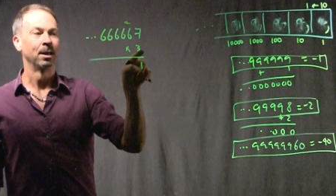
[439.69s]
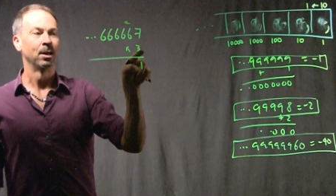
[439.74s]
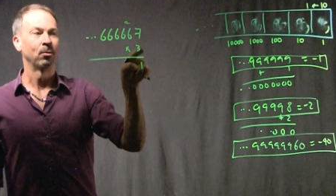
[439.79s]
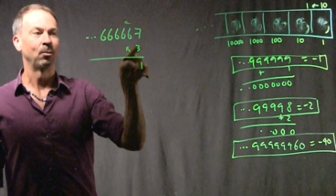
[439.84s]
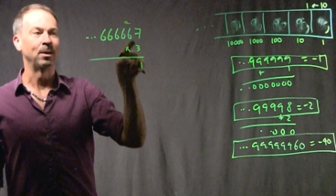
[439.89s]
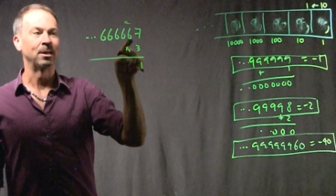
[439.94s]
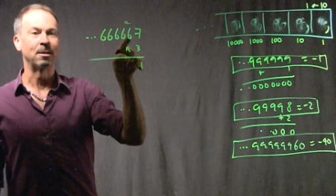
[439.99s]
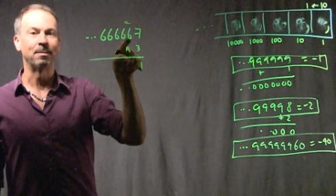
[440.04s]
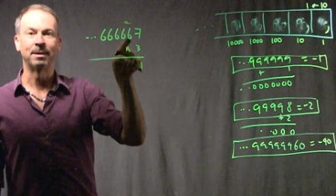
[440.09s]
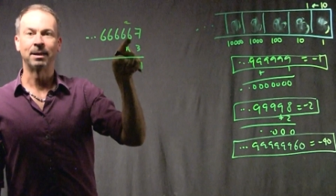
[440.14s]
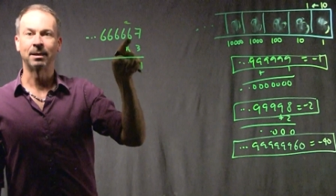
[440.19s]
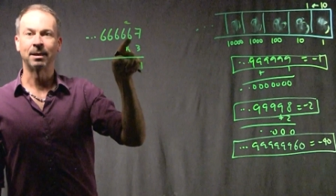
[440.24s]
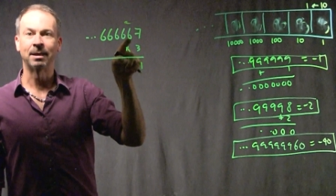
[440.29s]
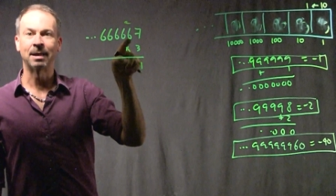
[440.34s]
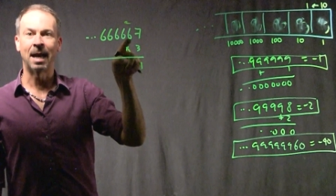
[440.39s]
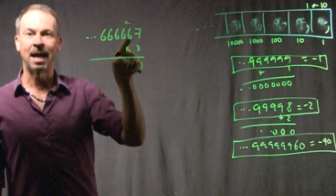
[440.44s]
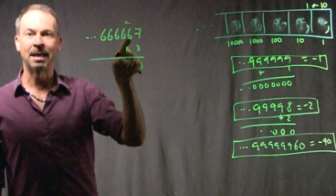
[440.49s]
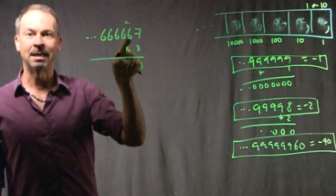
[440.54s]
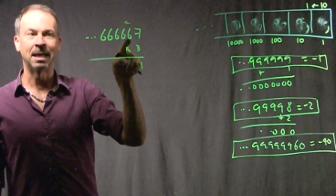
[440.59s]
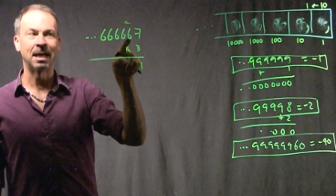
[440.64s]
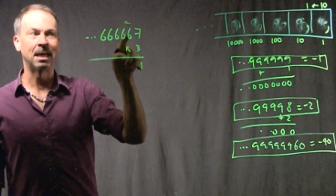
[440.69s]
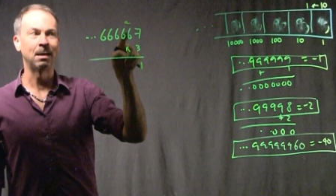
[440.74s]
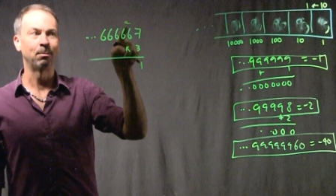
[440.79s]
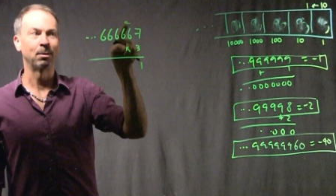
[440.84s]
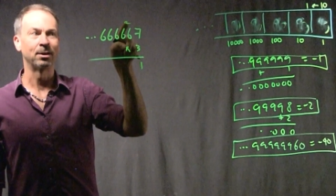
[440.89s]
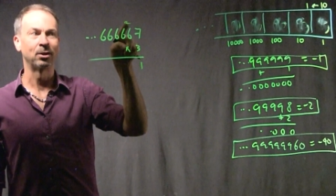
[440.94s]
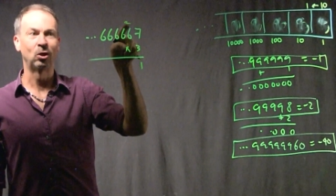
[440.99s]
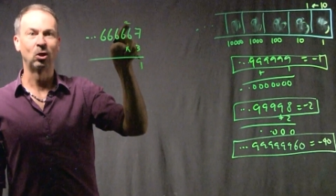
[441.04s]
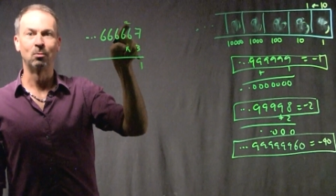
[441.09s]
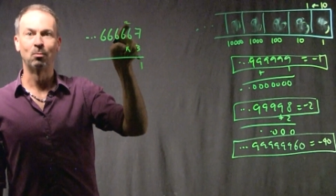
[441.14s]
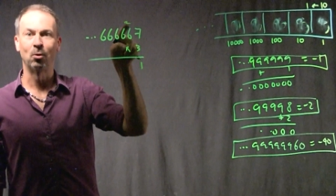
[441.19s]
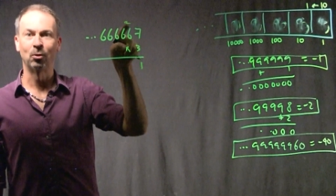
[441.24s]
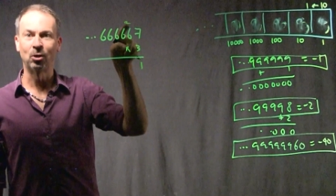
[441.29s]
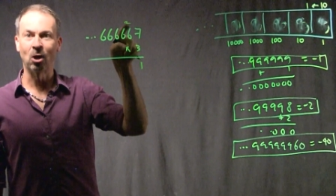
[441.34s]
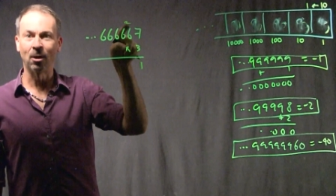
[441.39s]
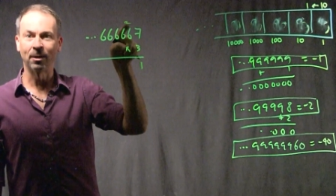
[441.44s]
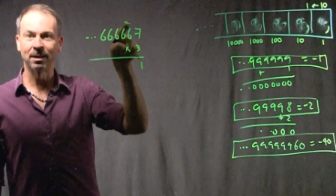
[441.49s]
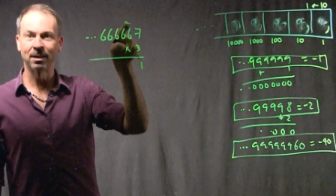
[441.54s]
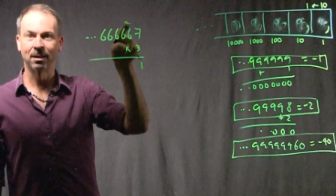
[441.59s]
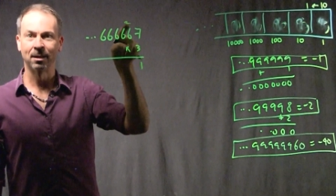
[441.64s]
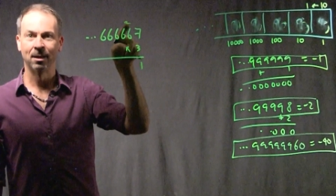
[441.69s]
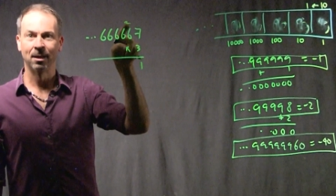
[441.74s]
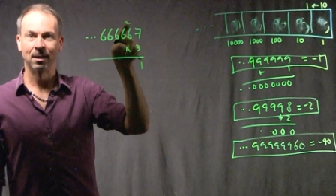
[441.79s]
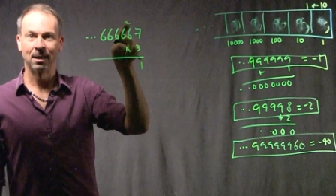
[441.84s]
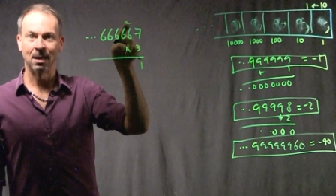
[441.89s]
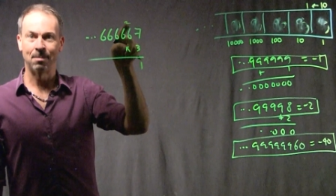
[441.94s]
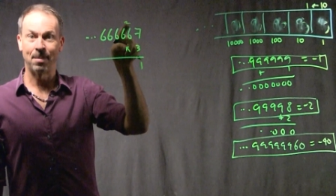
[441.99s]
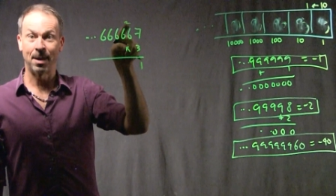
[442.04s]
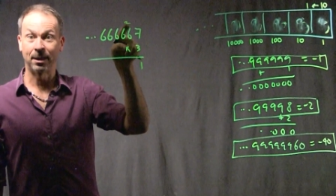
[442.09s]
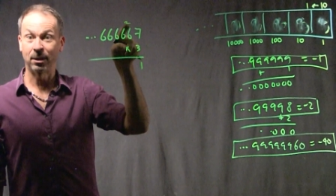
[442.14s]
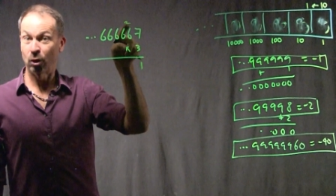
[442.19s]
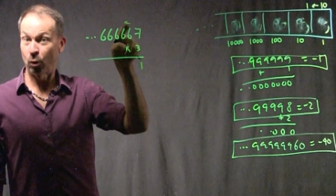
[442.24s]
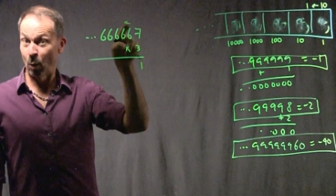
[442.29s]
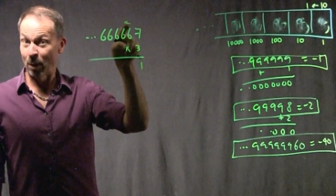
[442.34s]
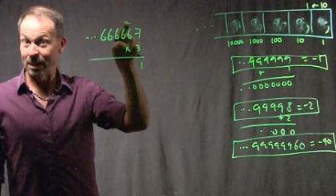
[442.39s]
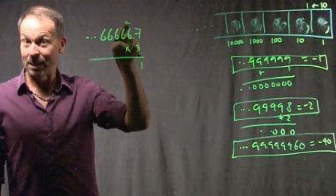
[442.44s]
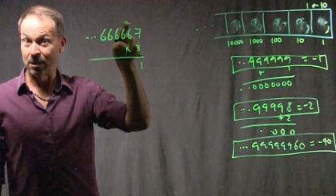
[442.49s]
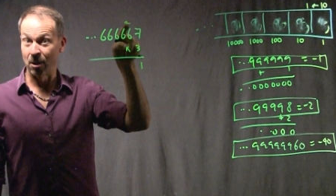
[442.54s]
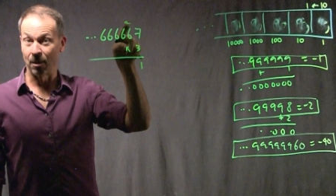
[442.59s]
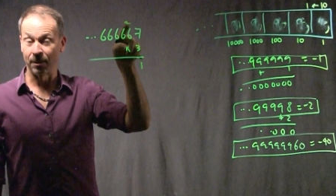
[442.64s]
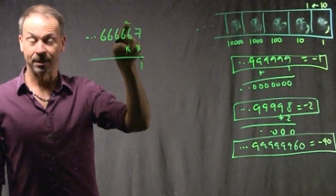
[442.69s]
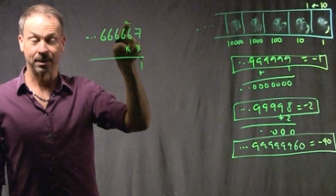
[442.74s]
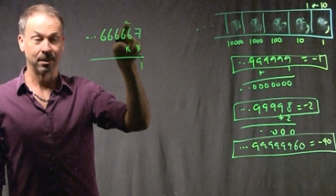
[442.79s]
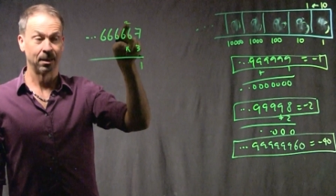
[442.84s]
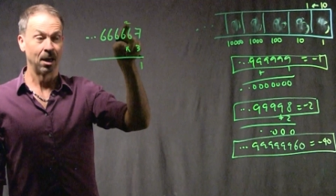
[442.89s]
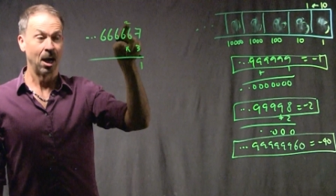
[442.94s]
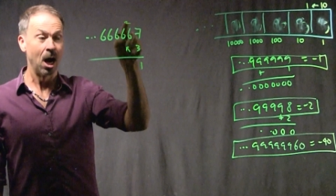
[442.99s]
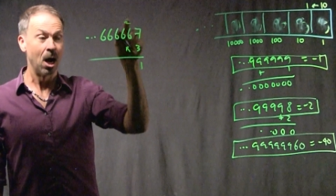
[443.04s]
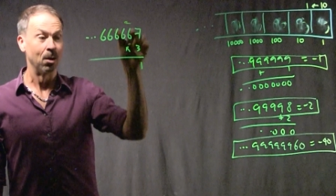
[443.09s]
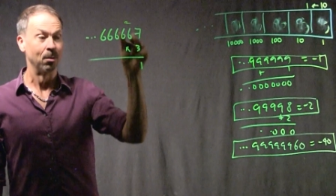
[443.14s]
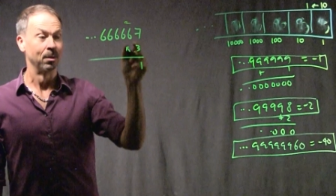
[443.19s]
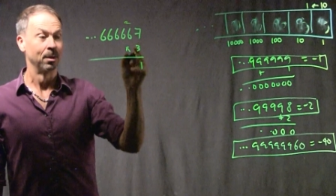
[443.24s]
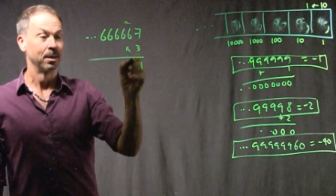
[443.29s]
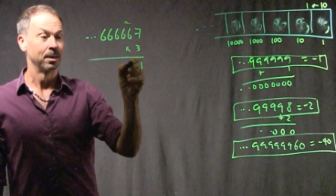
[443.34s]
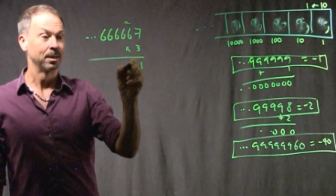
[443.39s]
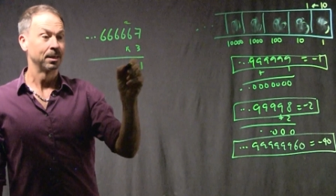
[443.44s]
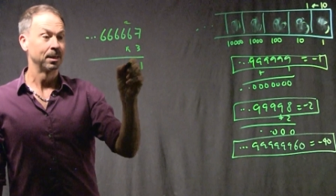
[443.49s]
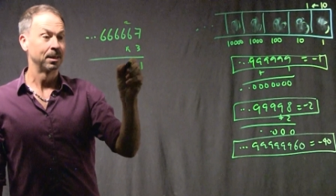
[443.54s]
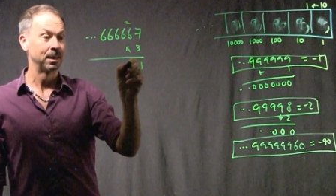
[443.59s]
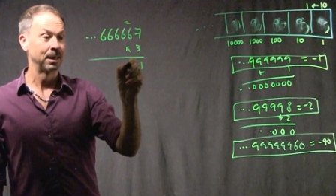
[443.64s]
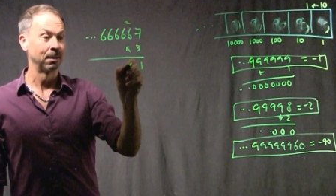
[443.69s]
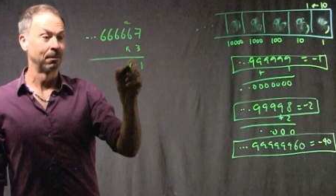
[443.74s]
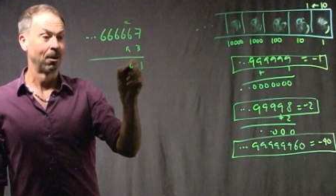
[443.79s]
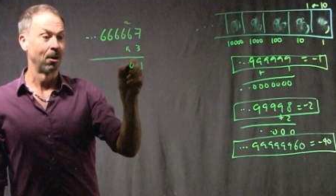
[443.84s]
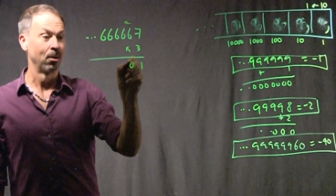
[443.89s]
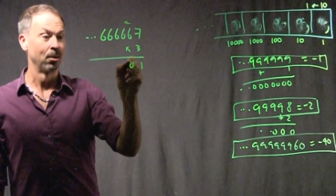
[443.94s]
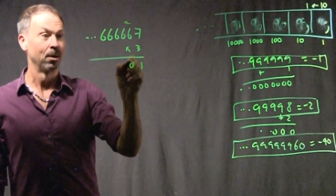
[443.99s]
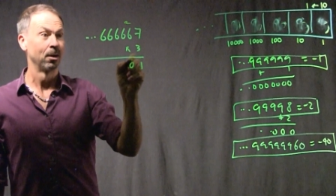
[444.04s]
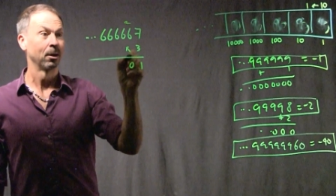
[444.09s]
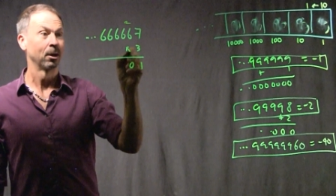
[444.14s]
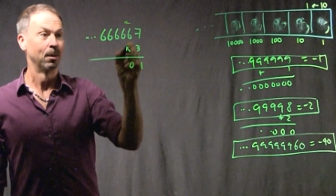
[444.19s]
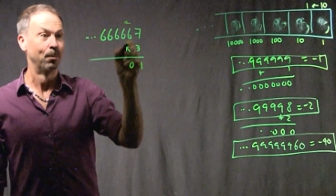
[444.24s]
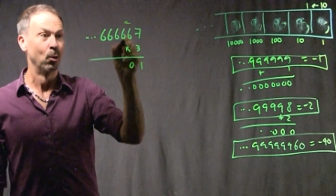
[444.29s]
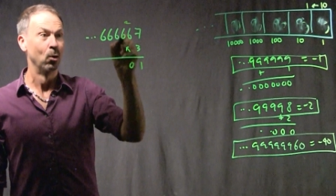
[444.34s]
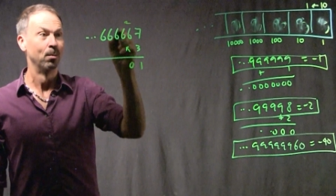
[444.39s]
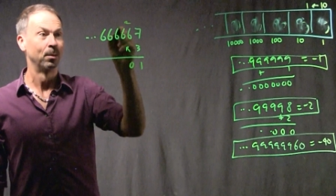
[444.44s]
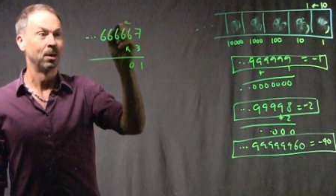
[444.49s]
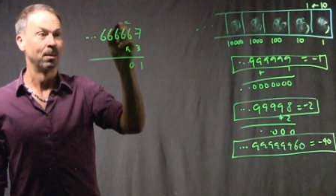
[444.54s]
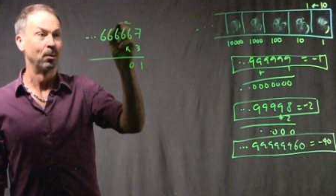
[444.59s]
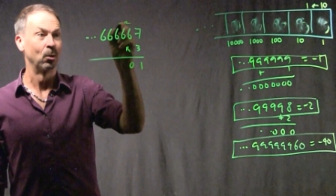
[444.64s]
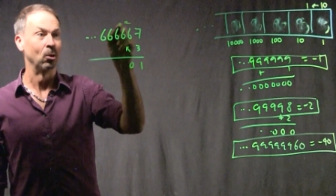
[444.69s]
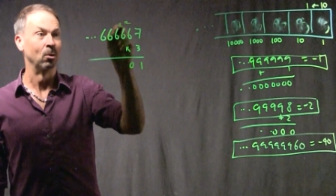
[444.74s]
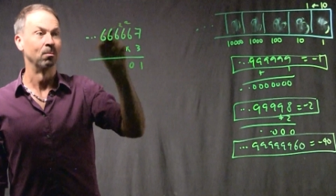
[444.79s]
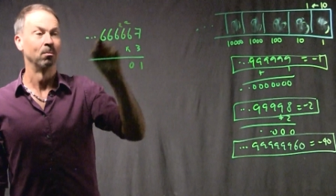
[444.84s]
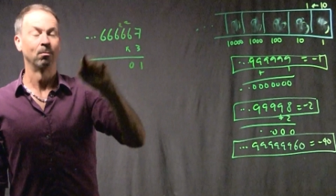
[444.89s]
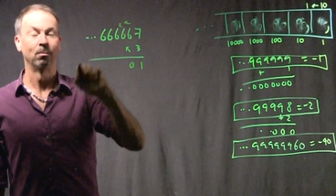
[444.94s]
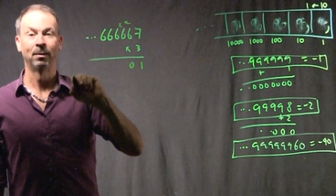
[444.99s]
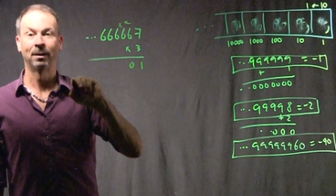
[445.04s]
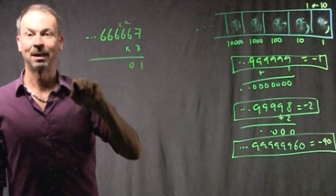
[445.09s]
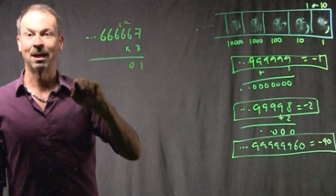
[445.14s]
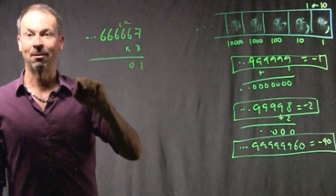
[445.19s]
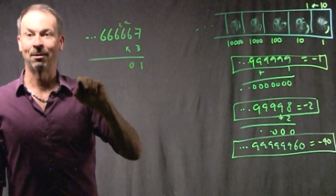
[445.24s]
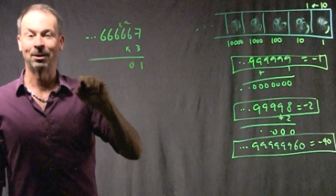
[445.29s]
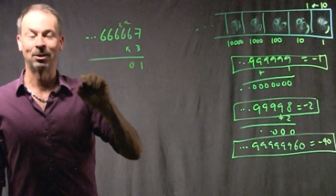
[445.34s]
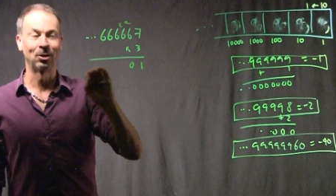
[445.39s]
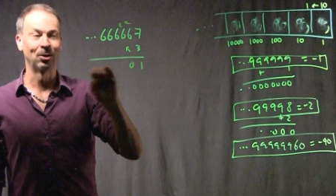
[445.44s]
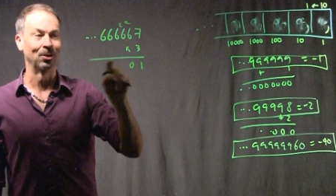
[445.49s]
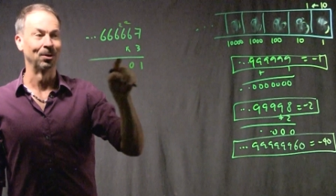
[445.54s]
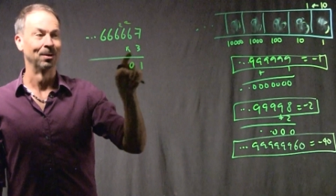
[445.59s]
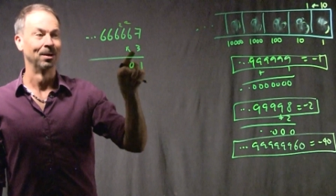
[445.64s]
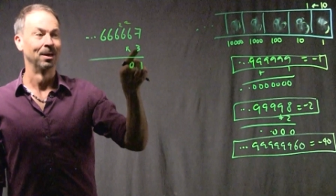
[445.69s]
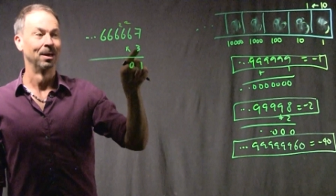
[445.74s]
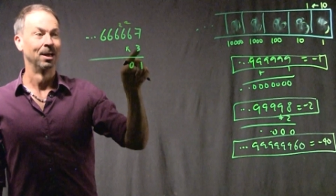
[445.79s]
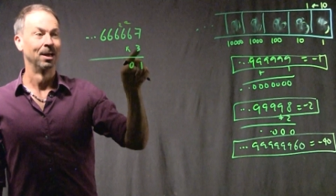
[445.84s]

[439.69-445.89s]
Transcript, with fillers: 3 times 6 is 18, plus 2 more dots. That makes 20 dots. Oh, 0, kaboom, kaboom, carry 2.